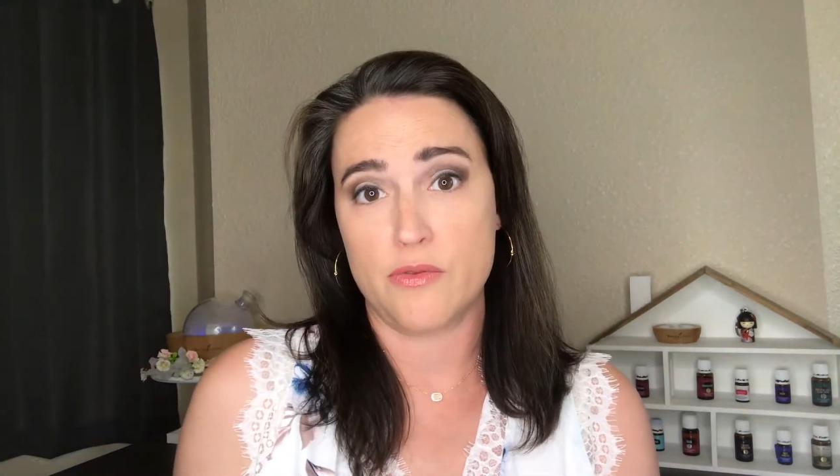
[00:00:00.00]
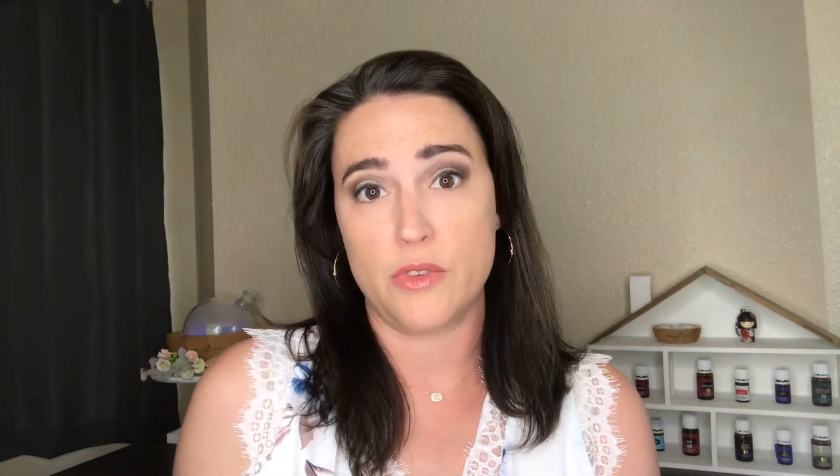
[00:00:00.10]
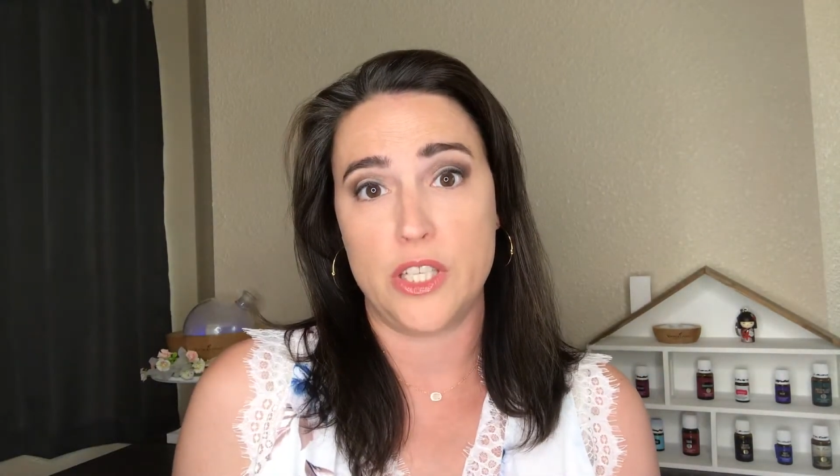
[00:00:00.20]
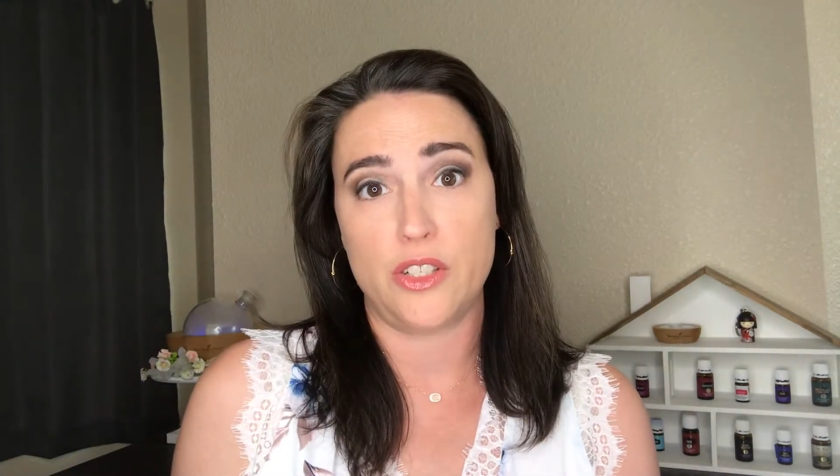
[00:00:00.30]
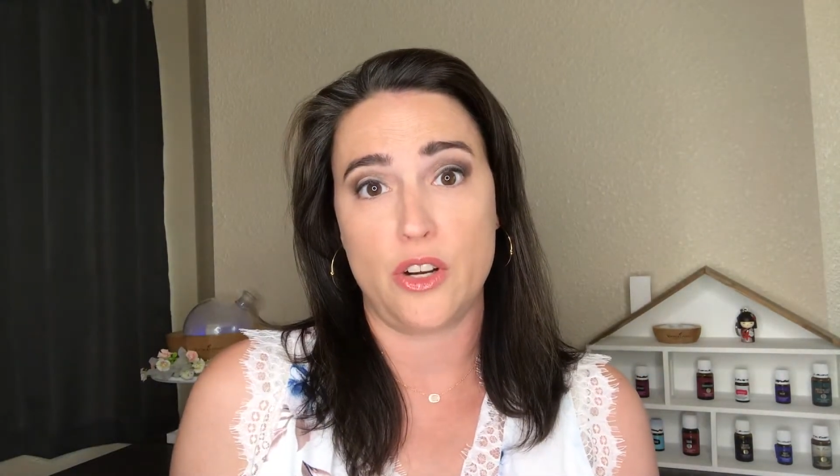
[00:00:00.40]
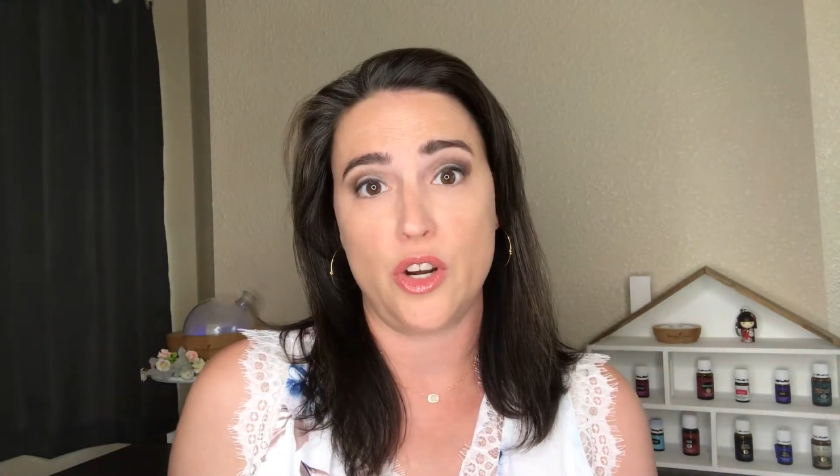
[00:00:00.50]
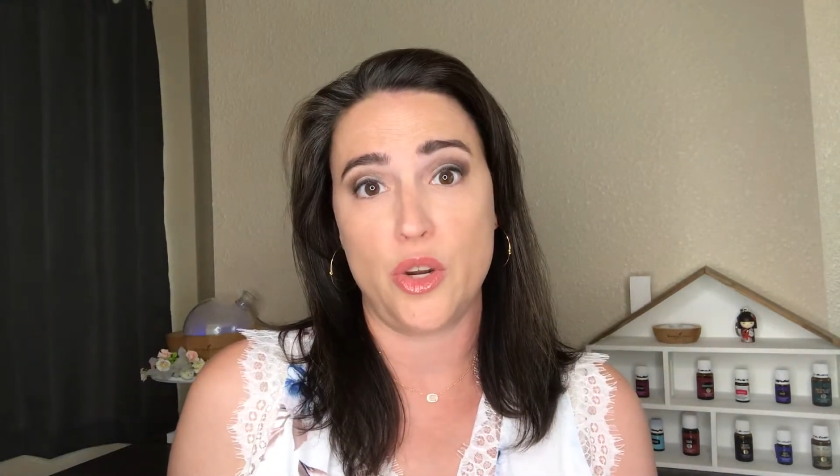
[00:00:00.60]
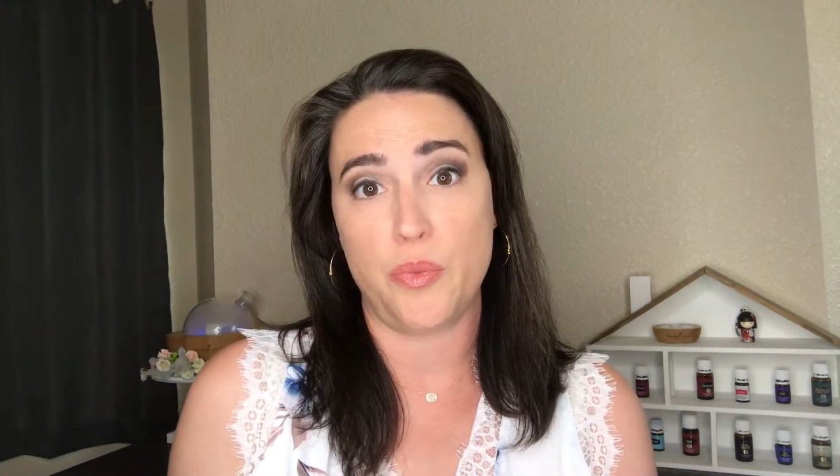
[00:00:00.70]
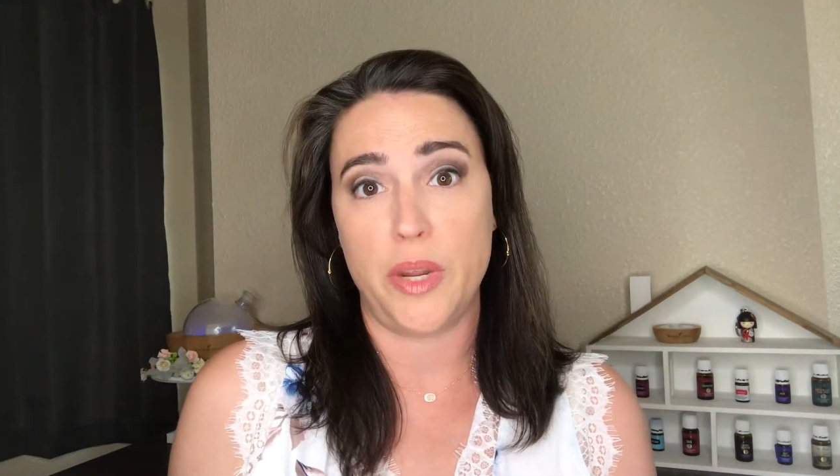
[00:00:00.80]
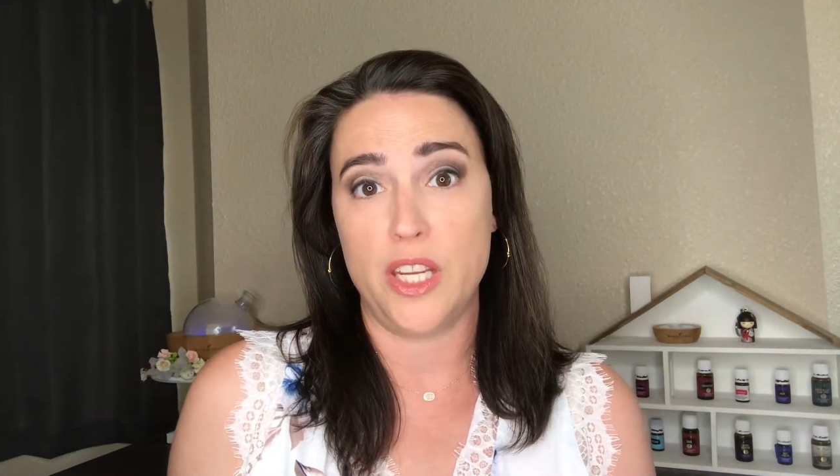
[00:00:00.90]
freezer or
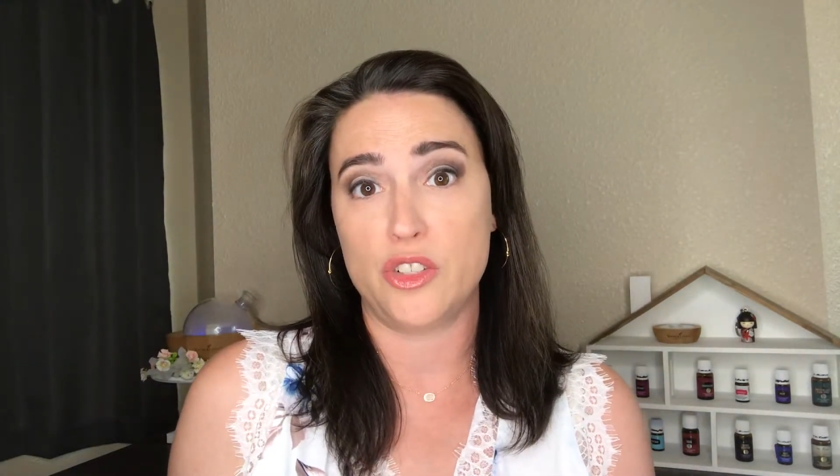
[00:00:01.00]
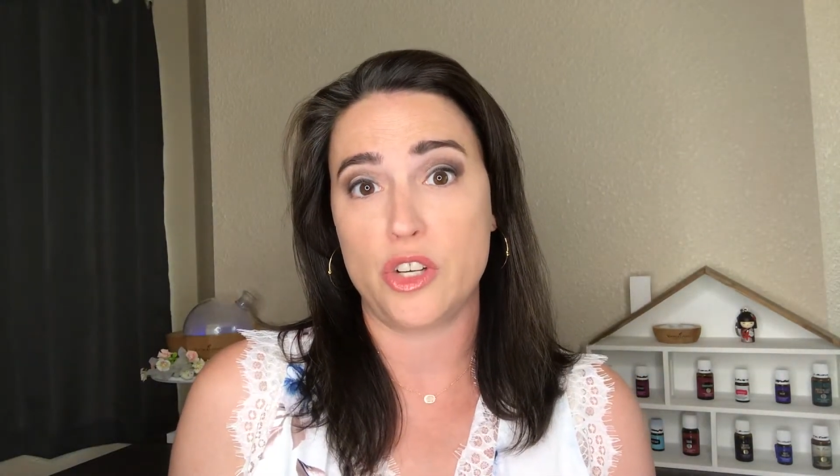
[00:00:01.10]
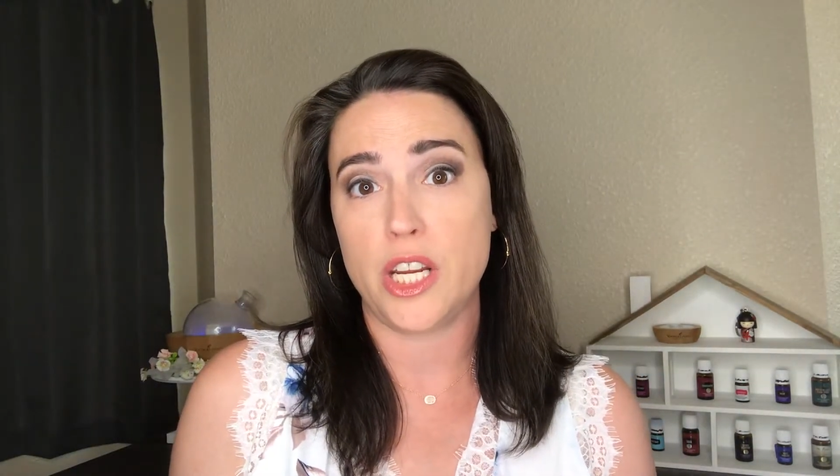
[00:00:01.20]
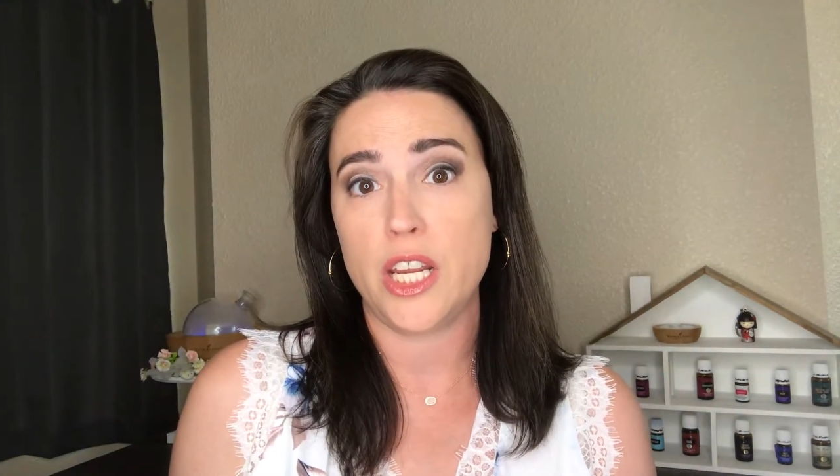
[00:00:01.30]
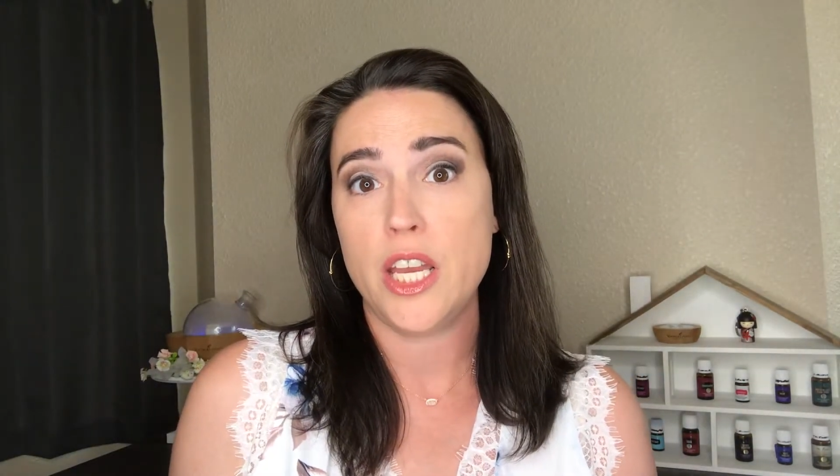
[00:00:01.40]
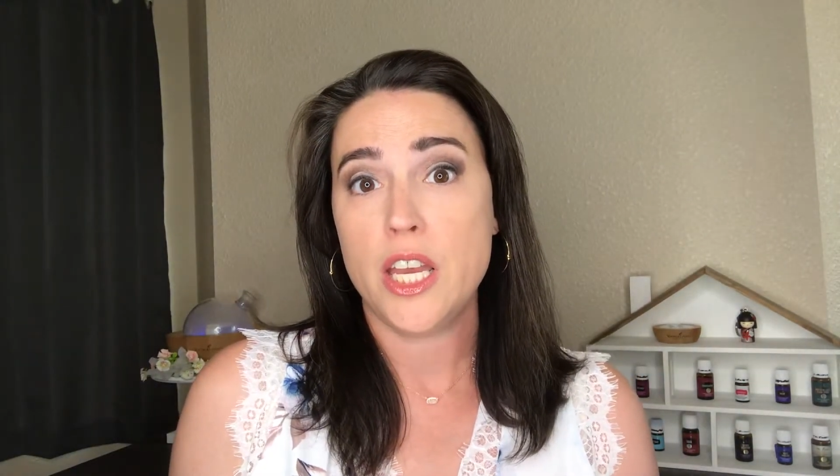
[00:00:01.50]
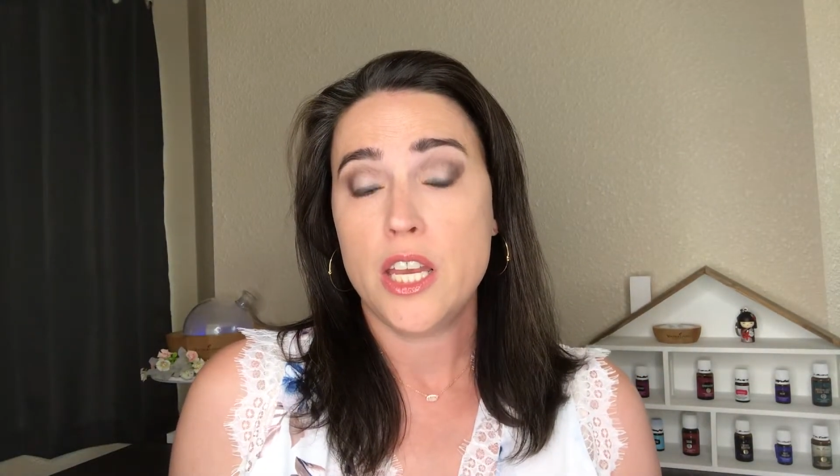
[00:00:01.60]
your pantry.